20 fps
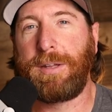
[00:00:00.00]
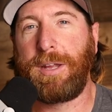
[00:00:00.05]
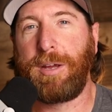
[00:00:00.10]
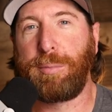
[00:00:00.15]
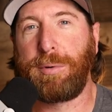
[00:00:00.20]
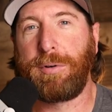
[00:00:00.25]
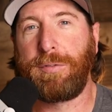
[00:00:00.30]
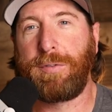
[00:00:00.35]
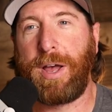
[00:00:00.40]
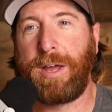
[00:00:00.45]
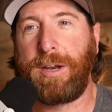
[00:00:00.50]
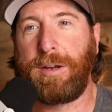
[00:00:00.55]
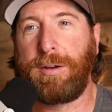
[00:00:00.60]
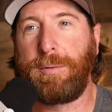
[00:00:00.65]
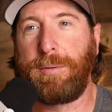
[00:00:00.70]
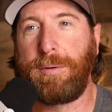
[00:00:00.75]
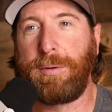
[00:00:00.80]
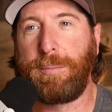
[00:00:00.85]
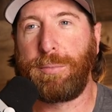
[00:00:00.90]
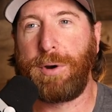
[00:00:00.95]
They
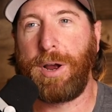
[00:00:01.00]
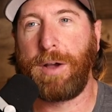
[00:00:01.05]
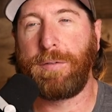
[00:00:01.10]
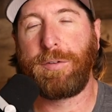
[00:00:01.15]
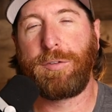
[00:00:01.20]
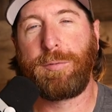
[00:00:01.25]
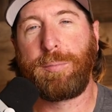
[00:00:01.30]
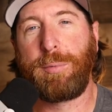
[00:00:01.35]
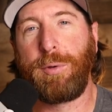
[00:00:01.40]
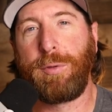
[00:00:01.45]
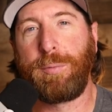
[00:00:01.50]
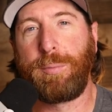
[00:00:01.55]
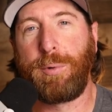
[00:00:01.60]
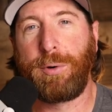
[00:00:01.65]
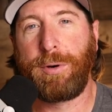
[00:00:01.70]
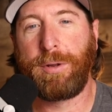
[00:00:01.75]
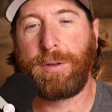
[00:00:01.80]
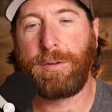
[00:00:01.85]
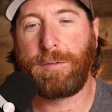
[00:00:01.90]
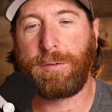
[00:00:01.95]
provided breakfast both
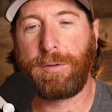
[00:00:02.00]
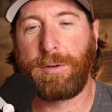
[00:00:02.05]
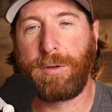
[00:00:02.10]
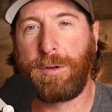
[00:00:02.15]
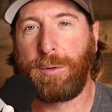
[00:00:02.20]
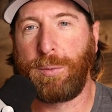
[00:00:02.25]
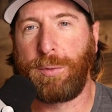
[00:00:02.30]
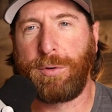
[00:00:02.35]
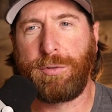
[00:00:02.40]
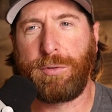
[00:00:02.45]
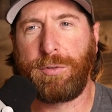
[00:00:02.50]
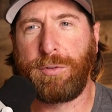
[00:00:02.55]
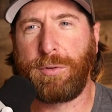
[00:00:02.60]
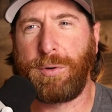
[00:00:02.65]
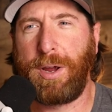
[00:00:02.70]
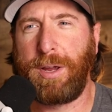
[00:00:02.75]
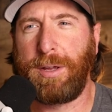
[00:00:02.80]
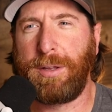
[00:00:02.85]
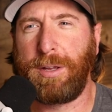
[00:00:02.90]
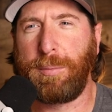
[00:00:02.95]
mornings, which was
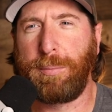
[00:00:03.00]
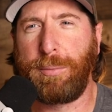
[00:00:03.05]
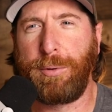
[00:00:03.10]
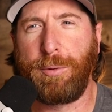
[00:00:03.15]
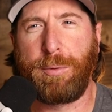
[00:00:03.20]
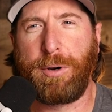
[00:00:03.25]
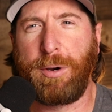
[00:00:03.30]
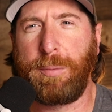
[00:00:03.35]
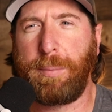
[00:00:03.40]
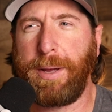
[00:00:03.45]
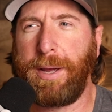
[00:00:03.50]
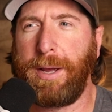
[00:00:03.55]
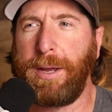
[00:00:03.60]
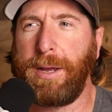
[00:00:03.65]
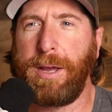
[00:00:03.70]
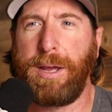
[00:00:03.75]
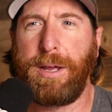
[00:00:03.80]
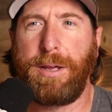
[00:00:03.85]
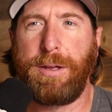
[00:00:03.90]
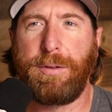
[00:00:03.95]
great, like blueberry
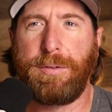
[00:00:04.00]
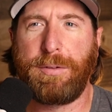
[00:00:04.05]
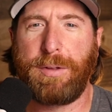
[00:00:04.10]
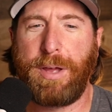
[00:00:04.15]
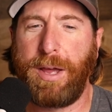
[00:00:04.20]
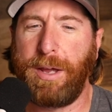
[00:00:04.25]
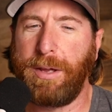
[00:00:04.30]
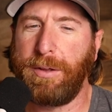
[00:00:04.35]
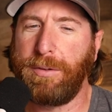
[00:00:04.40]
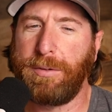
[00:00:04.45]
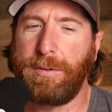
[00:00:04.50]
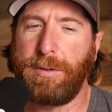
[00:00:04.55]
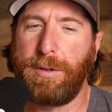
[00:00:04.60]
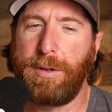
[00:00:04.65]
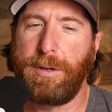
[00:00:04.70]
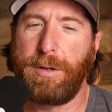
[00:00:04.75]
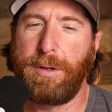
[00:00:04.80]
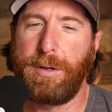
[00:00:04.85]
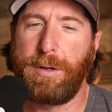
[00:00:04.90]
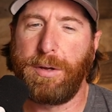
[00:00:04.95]
pancakes, eggs,
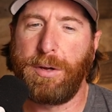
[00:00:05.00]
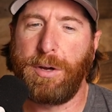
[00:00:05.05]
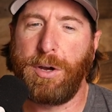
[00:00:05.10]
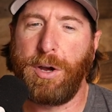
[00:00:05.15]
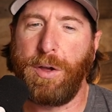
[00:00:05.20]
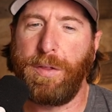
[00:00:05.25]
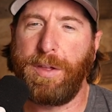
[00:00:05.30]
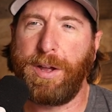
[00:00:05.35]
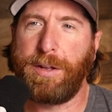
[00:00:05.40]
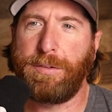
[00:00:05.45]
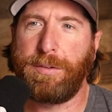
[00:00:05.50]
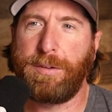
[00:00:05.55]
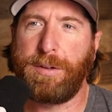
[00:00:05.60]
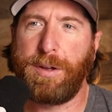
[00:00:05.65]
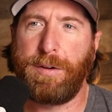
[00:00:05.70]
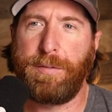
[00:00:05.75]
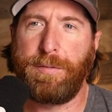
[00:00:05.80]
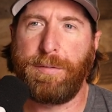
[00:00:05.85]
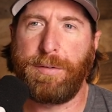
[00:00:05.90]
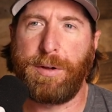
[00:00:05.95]
all that
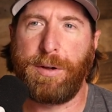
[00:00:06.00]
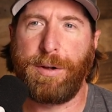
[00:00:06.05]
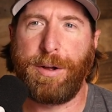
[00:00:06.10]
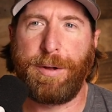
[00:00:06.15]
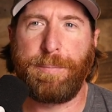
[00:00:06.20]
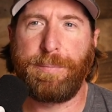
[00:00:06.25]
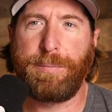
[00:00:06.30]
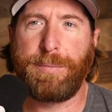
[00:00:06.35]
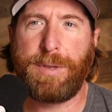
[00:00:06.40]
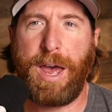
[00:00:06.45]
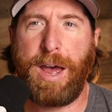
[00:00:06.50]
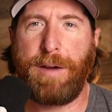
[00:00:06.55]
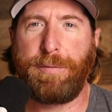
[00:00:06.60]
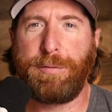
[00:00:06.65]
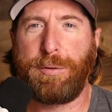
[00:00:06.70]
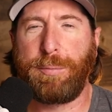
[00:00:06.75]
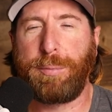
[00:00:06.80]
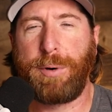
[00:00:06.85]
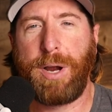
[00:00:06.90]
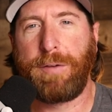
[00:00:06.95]
stuff.
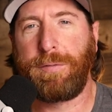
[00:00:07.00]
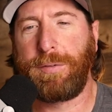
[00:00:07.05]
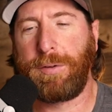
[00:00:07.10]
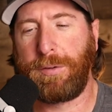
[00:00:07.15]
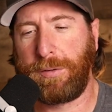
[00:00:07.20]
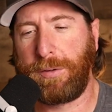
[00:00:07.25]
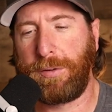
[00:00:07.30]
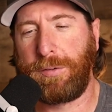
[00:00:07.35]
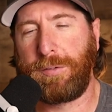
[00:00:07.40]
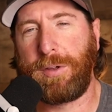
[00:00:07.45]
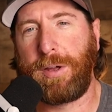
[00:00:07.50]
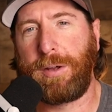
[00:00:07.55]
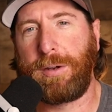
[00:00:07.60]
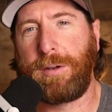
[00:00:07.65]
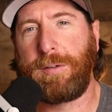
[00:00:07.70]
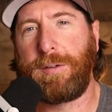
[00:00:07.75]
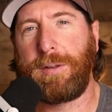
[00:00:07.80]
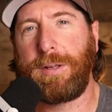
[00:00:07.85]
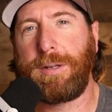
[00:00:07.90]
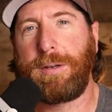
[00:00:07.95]
After breakfast, the
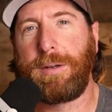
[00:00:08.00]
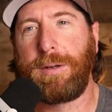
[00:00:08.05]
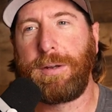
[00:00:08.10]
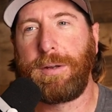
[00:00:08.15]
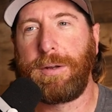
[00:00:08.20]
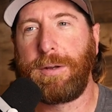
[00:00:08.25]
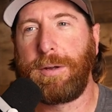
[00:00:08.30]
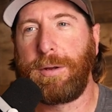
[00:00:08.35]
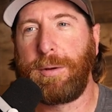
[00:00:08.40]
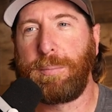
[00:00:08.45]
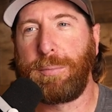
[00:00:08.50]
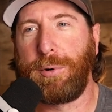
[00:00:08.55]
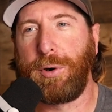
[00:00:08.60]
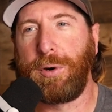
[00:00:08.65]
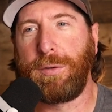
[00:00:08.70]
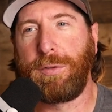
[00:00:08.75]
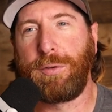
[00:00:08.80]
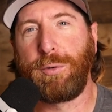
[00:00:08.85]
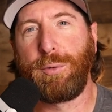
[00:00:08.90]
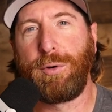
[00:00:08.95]
sun did
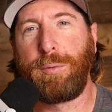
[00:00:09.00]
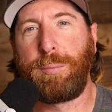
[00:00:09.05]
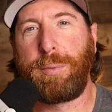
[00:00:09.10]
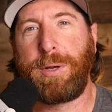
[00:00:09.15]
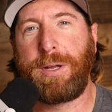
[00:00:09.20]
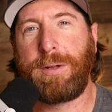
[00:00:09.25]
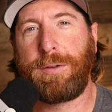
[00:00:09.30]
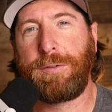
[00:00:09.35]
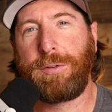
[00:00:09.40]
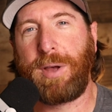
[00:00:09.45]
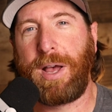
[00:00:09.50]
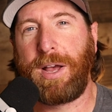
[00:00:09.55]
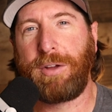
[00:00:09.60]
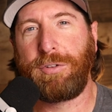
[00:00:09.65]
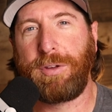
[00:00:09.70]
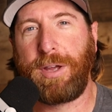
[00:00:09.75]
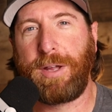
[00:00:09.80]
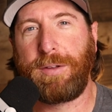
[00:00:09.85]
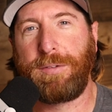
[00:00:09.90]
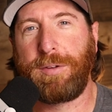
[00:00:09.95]
burn through a bit, so I
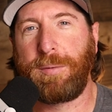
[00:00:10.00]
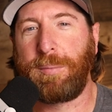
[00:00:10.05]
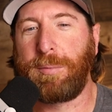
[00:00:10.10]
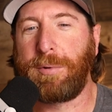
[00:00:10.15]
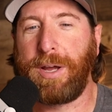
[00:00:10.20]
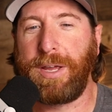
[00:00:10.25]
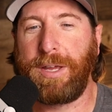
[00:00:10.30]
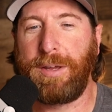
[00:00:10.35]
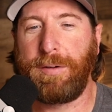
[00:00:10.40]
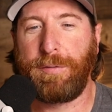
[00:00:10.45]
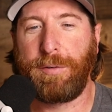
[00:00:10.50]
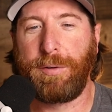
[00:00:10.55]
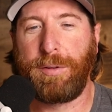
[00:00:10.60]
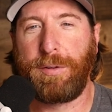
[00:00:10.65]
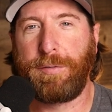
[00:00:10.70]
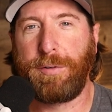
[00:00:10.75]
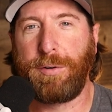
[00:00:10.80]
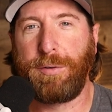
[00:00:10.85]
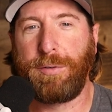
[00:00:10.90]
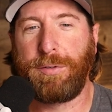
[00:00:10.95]
actually had some light for
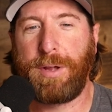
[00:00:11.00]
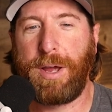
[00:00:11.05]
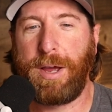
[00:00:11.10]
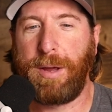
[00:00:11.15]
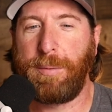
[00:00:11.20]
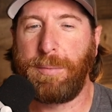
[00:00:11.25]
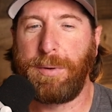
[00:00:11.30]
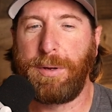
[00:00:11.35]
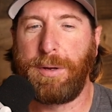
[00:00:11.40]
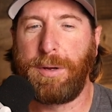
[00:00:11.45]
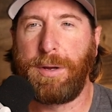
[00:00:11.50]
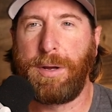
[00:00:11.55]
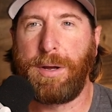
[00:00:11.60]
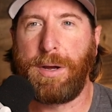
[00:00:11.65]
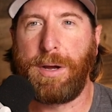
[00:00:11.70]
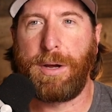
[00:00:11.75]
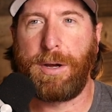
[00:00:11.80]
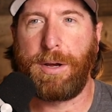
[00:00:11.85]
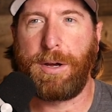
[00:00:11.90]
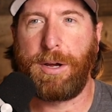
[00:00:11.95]
the first time.
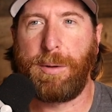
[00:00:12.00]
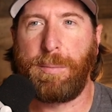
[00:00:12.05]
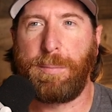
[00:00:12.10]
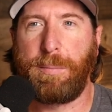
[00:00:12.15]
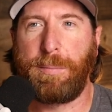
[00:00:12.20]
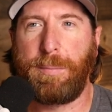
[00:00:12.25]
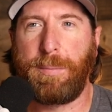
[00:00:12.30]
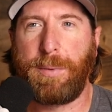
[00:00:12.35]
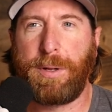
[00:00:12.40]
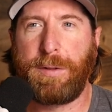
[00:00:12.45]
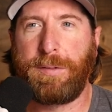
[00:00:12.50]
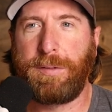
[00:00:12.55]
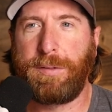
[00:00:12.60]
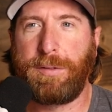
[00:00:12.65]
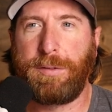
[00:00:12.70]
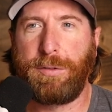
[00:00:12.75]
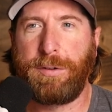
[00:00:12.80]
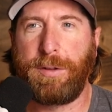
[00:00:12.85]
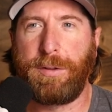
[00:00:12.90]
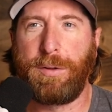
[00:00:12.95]

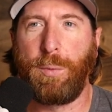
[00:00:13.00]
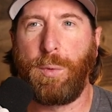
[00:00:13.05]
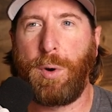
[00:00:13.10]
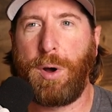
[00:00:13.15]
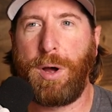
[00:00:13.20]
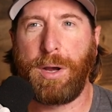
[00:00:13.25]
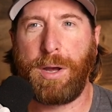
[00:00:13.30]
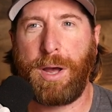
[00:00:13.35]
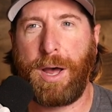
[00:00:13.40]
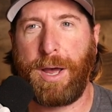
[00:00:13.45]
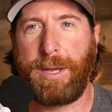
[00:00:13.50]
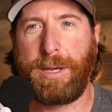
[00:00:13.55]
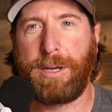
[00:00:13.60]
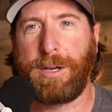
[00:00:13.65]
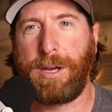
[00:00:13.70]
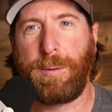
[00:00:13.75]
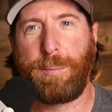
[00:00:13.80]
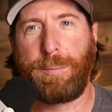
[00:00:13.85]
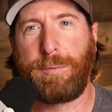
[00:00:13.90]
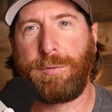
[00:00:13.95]
Did the hike
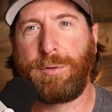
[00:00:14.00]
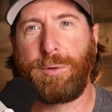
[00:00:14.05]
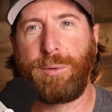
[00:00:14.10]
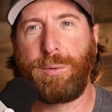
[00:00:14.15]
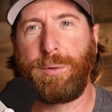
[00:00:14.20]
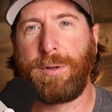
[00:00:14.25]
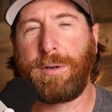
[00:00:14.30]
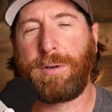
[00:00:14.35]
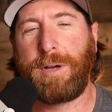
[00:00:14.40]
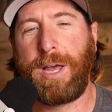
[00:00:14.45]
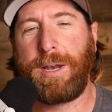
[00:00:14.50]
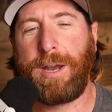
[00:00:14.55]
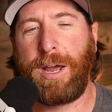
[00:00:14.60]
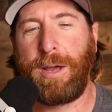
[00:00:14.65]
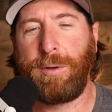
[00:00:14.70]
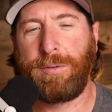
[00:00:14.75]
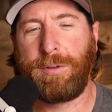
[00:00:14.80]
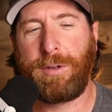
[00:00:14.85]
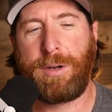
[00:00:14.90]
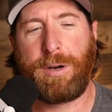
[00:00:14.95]
up to the
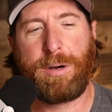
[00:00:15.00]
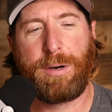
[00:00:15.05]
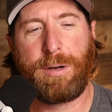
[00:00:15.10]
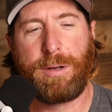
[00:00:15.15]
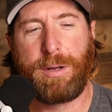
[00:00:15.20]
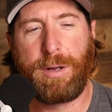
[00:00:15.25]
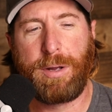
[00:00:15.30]
lighthouse there.